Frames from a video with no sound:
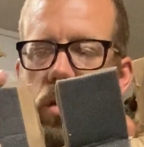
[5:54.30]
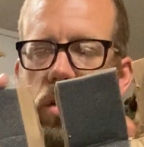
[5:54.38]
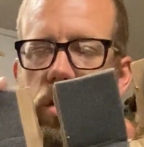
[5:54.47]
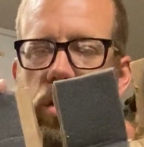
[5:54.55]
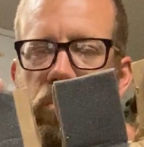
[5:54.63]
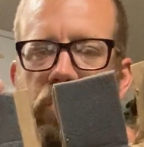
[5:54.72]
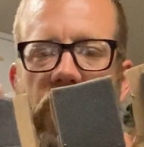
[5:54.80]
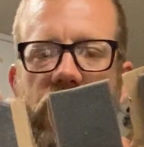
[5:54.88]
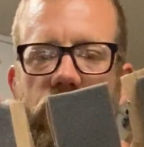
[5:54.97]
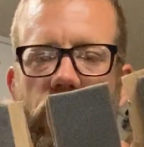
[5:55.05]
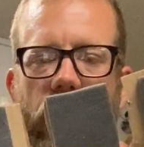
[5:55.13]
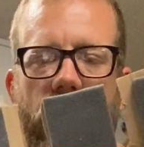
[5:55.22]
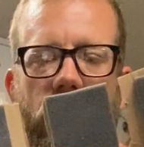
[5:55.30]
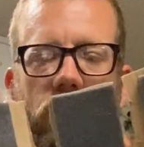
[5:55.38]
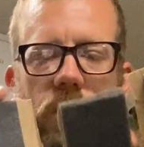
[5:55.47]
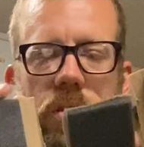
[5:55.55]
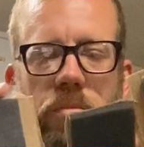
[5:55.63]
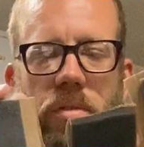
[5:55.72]
You can measure it out
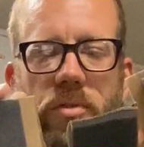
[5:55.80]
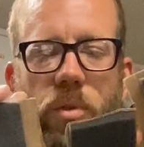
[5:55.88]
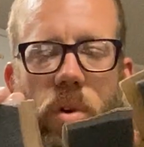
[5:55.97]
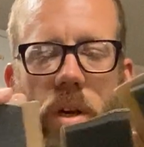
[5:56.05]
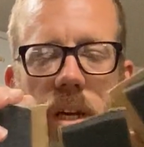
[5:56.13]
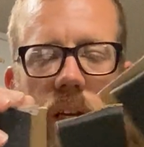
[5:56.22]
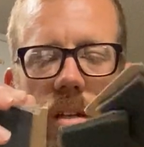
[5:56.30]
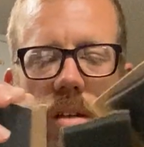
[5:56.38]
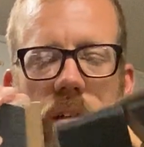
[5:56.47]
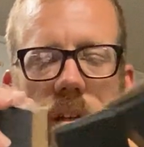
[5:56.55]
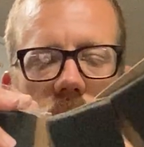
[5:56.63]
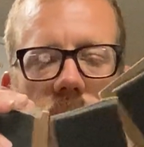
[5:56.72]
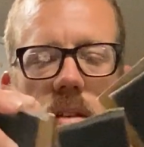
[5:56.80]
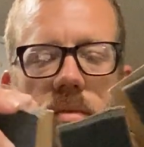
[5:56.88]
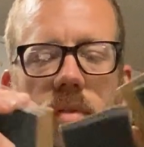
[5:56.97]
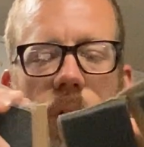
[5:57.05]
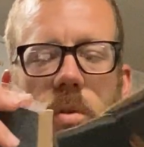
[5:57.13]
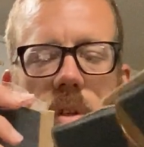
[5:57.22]
beforehand and then
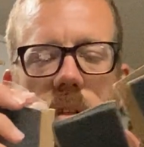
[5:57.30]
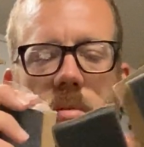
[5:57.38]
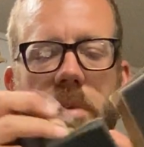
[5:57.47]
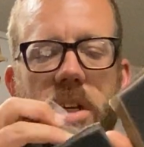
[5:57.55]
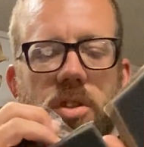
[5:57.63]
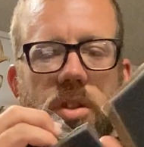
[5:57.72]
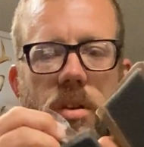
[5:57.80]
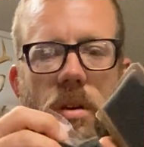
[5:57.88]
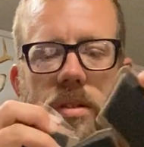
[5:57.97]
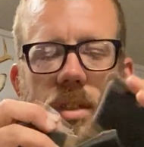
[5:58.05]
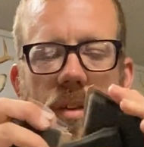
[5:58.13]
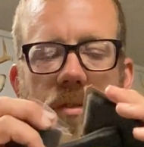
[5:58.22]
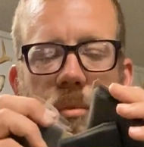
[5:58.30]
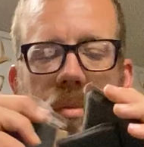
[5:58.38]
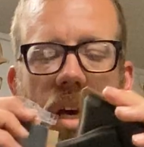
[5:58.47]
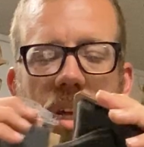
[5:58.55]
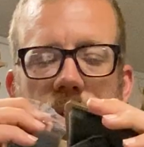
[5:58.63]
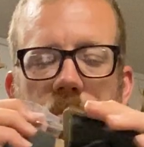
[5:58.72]
fold it. Make sure you always have the
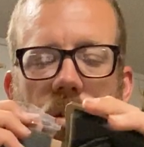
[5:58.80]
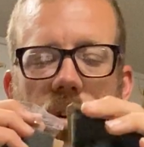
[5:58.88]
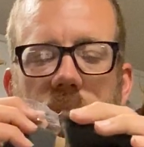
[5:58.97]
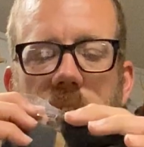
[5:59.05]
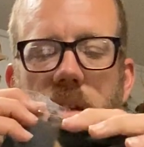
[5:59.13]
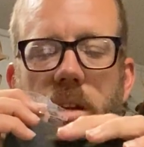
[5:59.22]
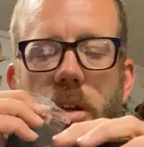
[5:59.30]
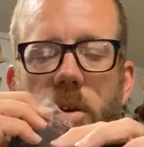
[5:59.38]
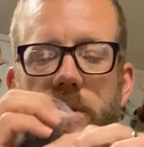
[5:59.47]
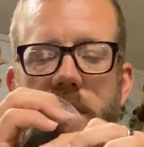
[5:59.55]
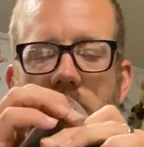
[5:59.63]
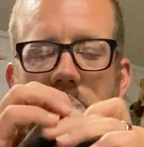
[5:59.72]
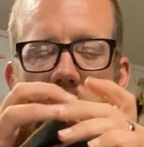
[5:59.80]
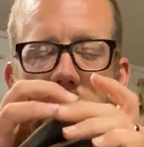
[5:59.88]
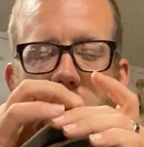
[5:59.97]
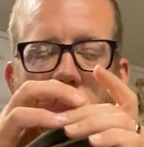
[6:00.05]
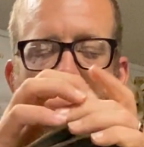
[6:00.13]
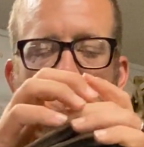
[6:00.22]
padded part in and no tape
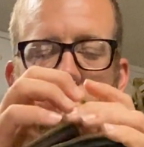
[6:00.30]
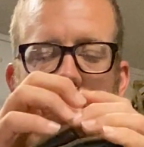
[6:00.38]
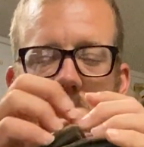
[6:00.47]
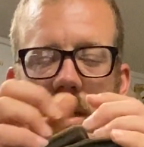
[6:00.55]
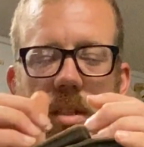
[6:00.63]
on it.